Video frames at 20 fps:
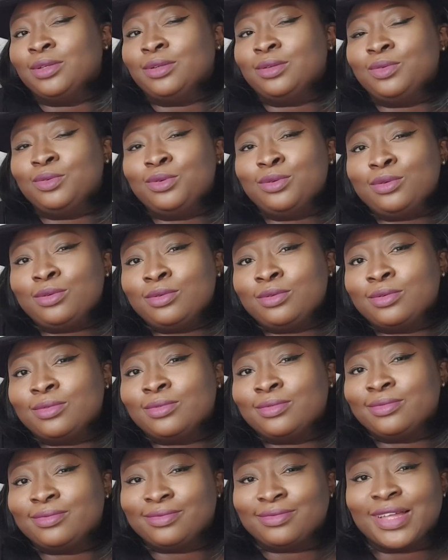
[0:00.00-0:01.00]
Ooh,
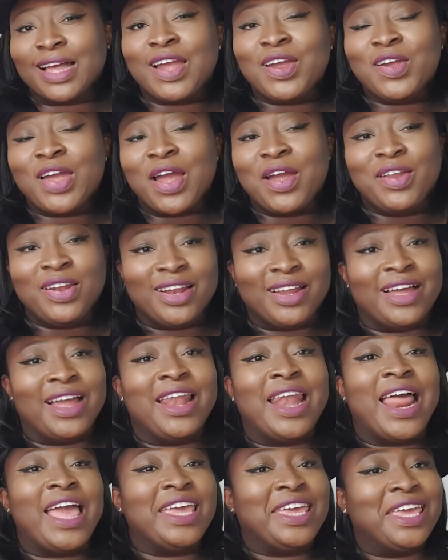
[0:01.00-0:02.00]
I, I, I
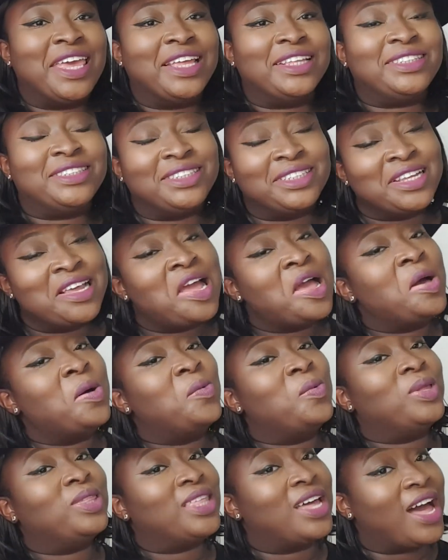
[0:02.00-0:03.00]
like it
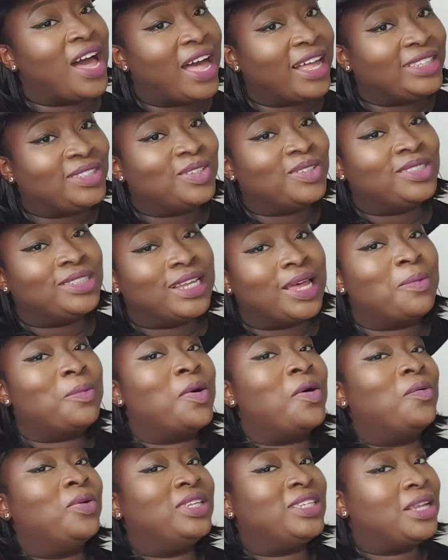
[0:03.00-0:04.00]
with the hat on top
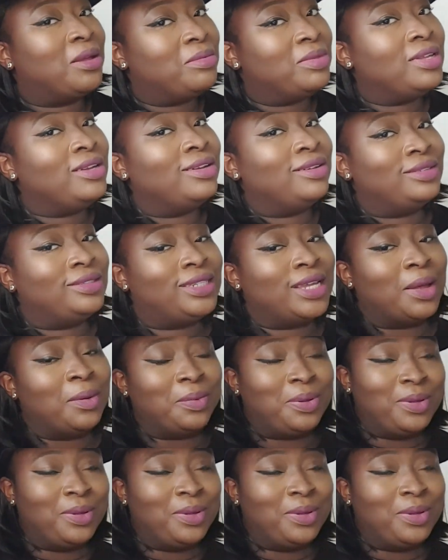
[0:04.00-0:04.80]
or with something on top.